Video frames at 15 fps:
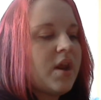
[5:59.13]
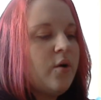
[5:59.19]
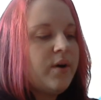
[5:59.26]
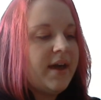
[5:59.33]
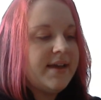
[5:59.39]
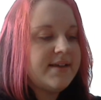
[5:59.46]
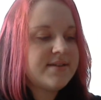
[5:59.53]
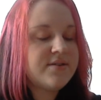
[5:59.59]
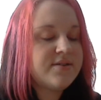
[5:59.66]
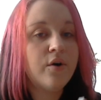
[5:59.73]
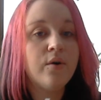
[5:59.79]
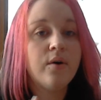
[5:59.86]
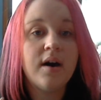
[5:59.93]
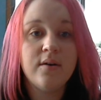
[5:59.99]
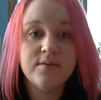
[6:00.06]
Okay,
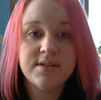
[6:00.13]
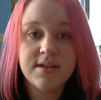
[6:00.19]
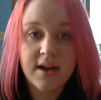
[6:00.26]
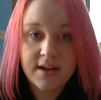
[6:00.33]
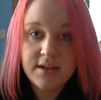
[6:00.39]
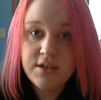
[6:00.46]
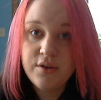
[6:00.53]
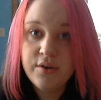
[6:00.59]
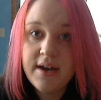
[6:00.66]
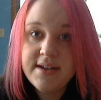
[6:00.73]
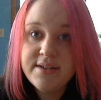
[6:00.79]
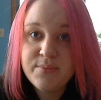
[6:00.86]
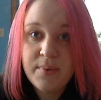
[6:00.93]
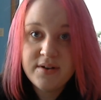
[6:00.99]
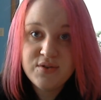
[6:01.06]
so I was talking to you
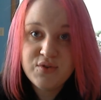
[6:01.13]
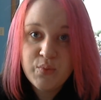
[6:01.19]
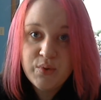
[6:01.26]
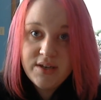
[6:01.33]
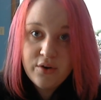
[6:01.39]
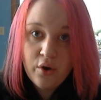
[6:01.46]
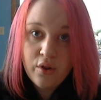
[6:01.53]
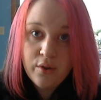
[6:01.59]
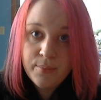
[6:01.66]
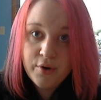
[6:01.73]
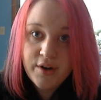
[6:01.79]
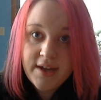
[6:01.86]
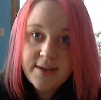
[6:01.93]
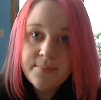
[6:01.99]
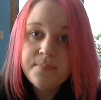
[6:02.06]
guys about Sweet Nola
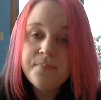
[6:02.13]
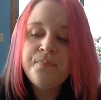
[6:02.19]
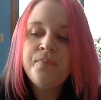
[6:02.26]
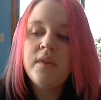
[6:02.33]
Marie